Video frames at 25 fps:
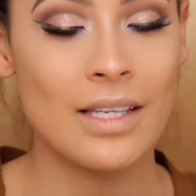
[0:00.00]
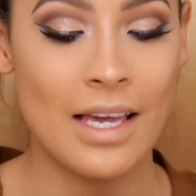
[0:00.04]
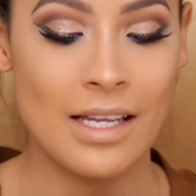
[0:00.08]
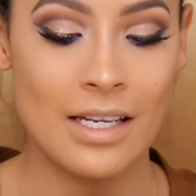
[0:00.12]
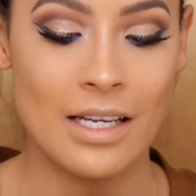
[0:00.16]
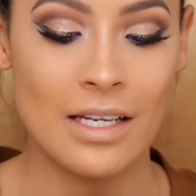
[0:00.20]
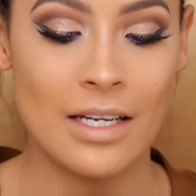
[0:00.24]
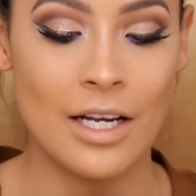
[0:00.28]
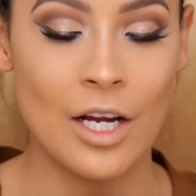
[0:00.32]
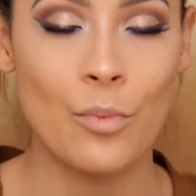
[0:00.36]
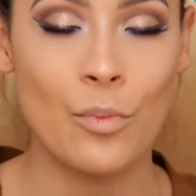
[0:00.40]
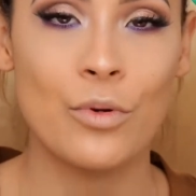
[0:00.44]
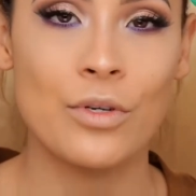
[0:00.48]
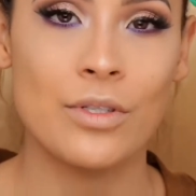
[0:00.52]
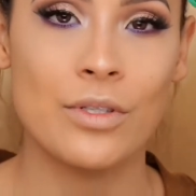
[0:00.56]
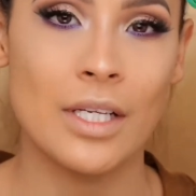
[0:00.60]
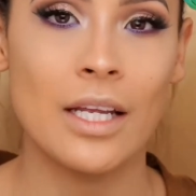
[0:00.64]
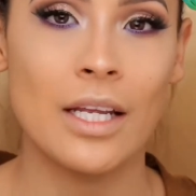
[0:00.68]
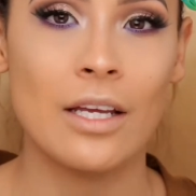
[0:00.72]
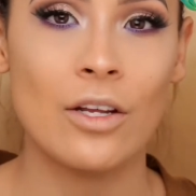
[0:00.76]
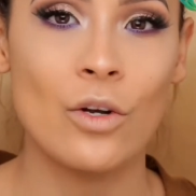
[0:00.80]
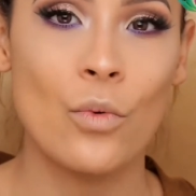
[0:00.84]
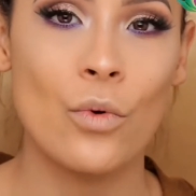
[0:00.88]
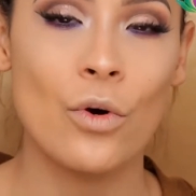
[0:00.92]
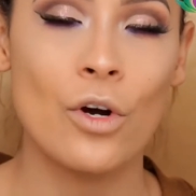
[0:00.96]
Katie and I are
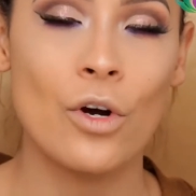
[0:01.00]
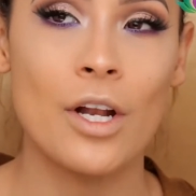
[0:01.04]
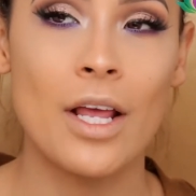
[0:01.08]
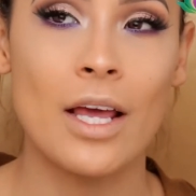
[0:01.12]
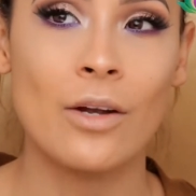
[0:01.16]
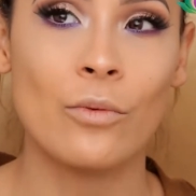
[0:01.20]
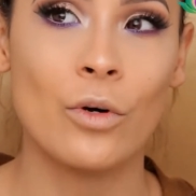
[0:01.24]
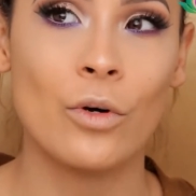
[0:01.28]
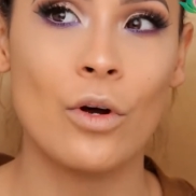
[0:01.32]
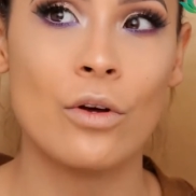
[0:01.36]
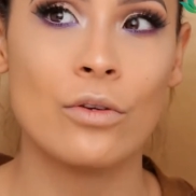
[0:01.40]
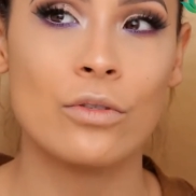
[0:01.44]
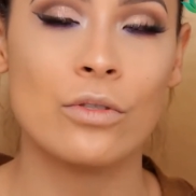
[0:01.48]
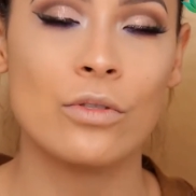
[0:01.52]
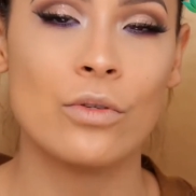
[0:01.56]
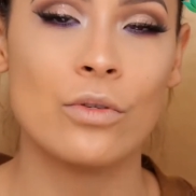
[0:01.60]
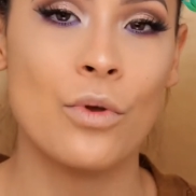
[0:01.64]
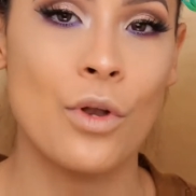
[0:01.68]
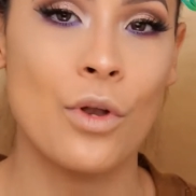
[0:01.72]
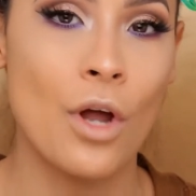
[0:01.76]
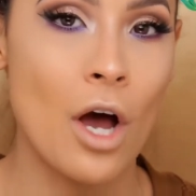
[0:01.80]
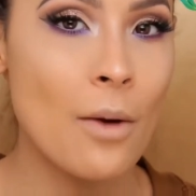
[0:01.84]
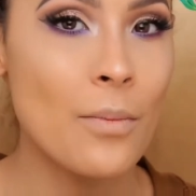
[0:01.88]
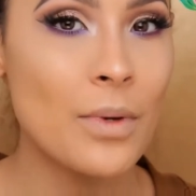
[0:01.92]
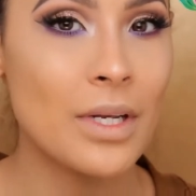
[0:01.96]
presenting an award and we're also
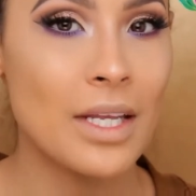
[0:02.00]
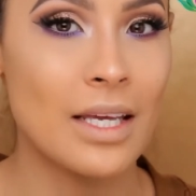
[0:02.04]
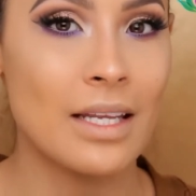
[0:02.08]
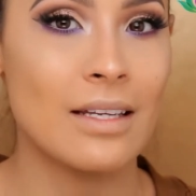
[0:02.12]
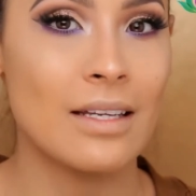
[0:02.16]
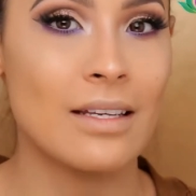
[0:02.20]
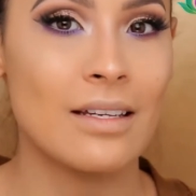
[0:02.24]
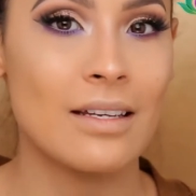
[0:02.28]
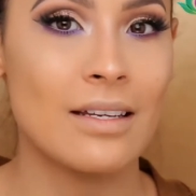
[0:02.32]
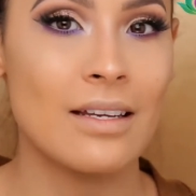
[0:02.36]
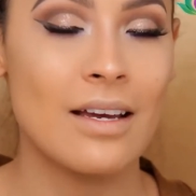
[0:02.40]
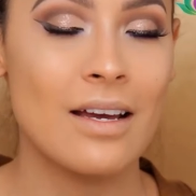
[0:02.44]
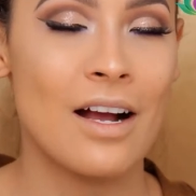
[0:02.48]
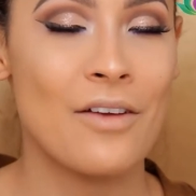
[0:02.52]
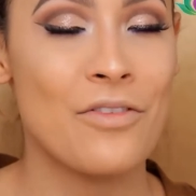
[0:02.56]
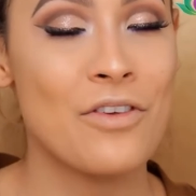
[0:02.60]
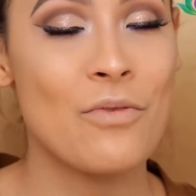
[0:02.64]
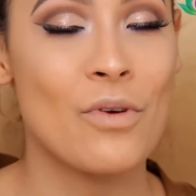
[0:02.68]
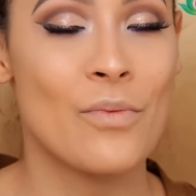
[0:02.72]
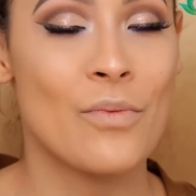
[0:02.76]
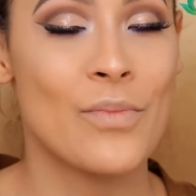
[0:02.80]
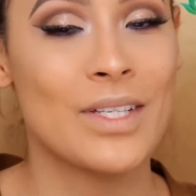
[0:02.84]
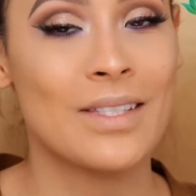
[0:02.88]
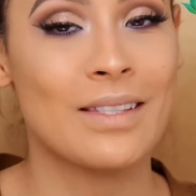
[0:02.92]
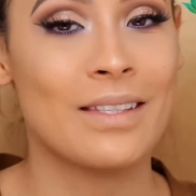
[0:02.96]
nominated. I
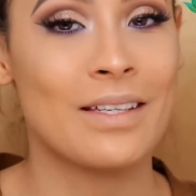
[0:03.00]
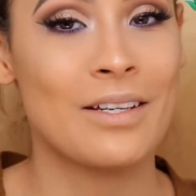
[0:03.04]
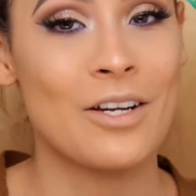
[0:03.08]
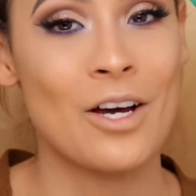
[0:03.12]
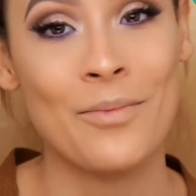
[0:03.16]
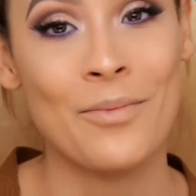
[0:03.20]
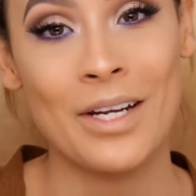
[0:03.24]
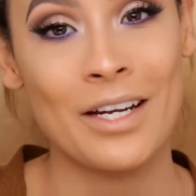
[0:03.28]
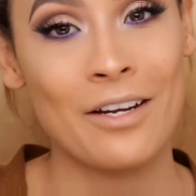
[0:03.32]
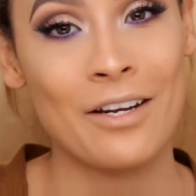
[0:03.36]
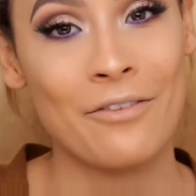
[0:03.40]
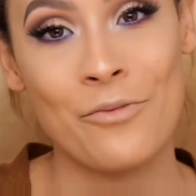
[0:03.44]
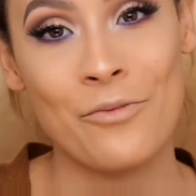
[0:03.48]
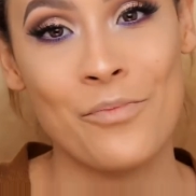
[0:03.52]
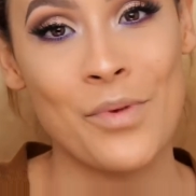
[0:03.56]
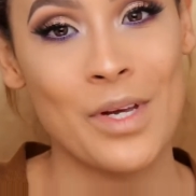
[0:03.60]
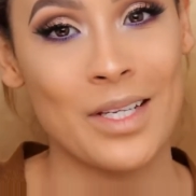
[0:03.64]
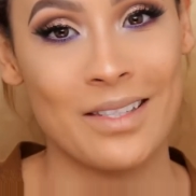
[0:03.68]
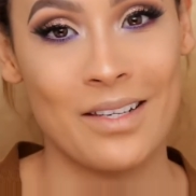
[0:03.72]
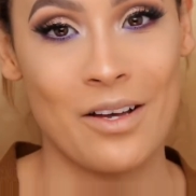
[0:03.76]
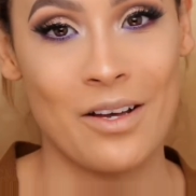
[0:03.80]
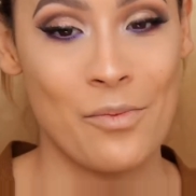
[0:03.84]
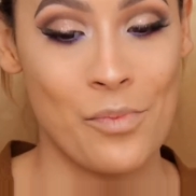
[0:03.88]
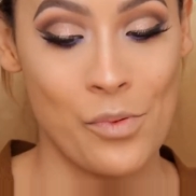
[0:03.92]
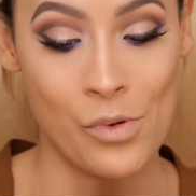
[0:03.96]
think we're basically nominated for
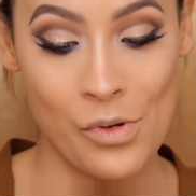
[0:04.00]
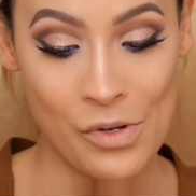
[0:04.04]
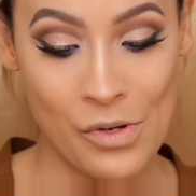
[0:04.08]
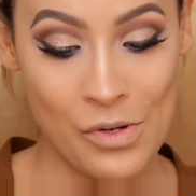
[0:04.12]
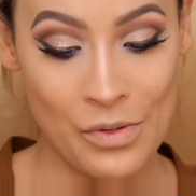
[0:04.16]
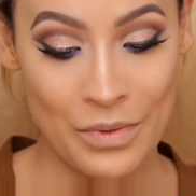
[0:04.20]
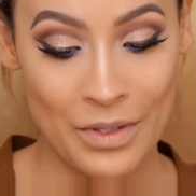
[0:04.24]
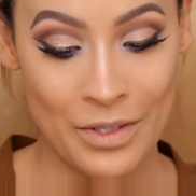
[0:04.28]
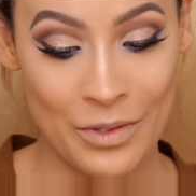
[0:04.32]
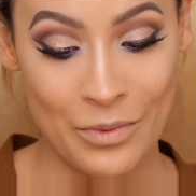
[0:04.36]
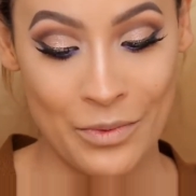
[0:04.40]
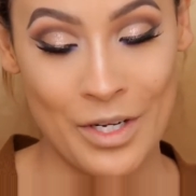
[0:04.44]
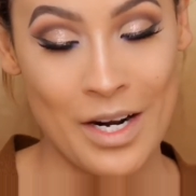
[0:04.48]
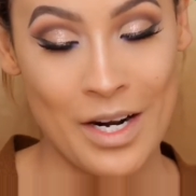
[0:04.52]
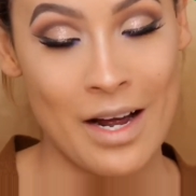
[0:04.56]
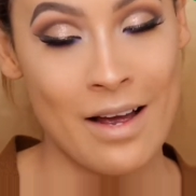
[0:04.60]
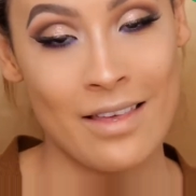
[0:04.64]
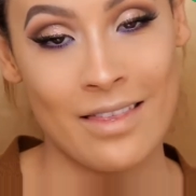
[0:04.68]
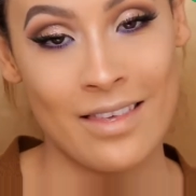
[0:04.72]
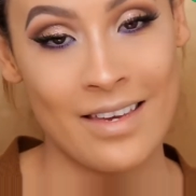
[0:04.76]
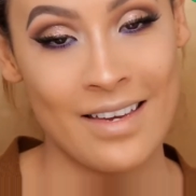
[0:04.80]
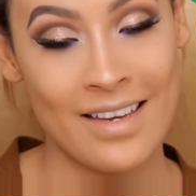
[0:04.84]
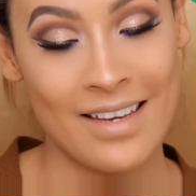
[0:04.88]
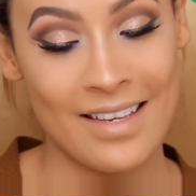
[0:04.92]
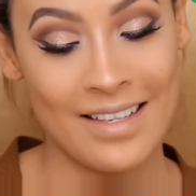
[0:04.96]
Best Couple is what
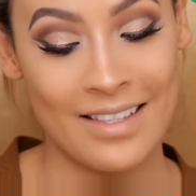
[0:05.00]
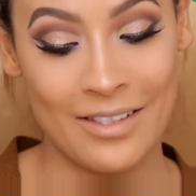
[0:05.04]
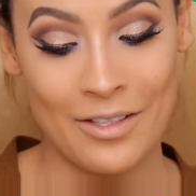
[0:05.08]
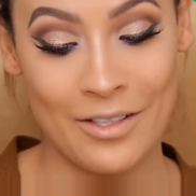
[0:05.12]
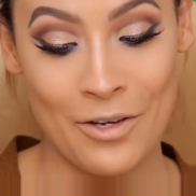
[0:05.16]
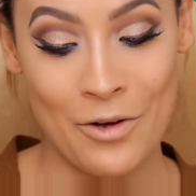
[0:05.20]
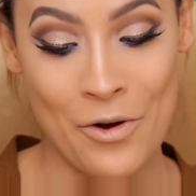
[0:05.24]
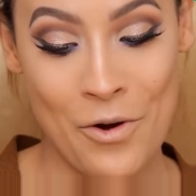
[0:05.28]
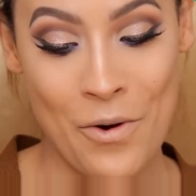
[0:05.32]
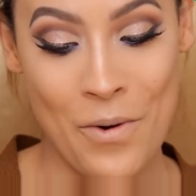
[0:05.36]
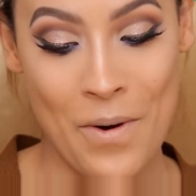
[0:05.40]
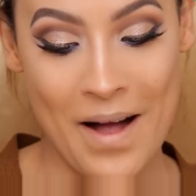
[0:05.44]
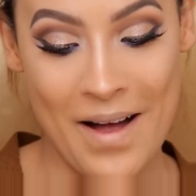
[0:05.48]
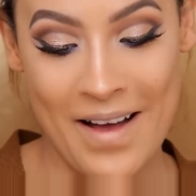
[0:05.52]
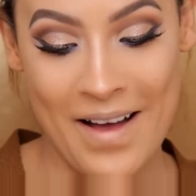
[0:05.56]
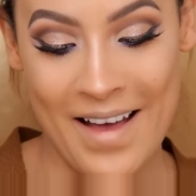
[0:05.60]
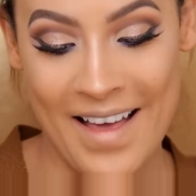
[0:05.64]
I think. So